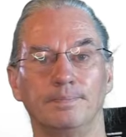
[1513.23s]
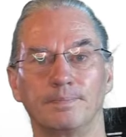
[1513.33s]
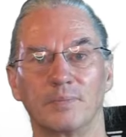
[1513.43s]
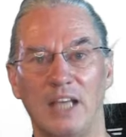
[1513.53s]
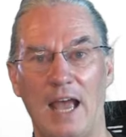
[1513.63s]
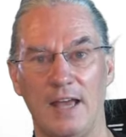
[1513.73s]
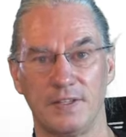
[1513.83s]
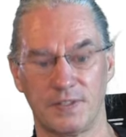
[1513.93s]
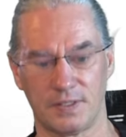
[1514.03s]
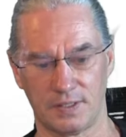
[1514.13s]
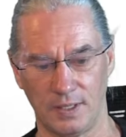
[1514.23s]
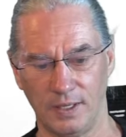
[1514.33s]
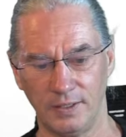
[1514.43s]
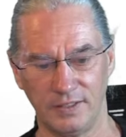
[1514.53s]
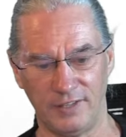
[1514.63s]
tasks
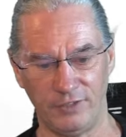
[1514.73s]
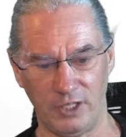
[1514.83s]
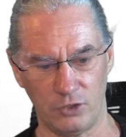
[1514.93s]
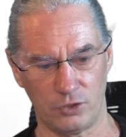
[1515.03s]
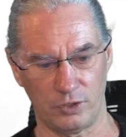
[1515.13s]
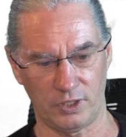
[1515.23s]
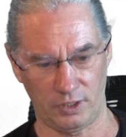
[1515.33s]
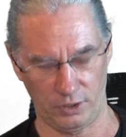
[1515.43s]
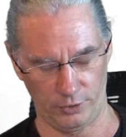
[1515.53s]
definition here.